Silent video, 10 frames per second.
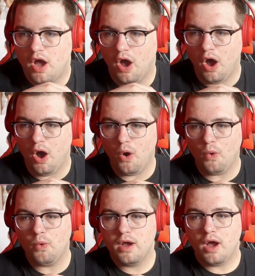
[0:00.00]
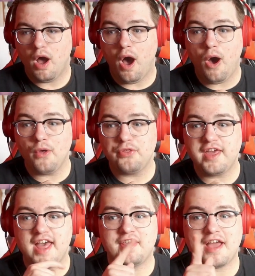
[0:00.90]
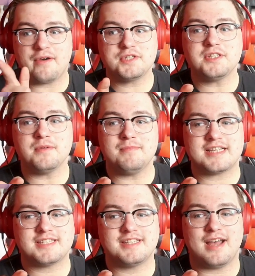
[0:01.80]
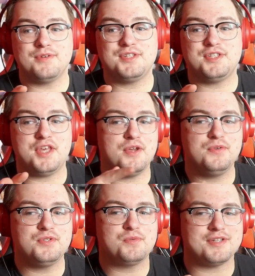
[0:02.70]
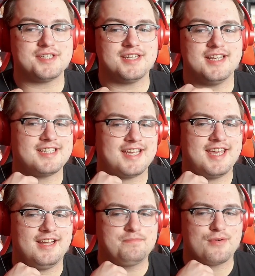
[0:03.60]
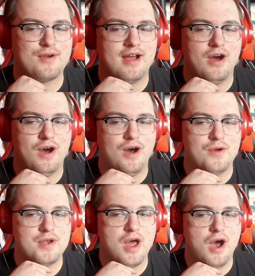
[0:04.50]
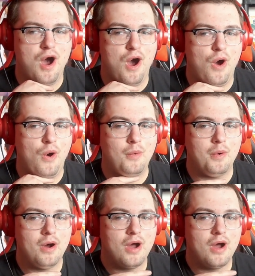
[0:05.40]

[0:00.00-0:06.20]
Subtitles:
Oh, yeah, that was the mask that was used, wasn't it, to kill Brad? Oh, no.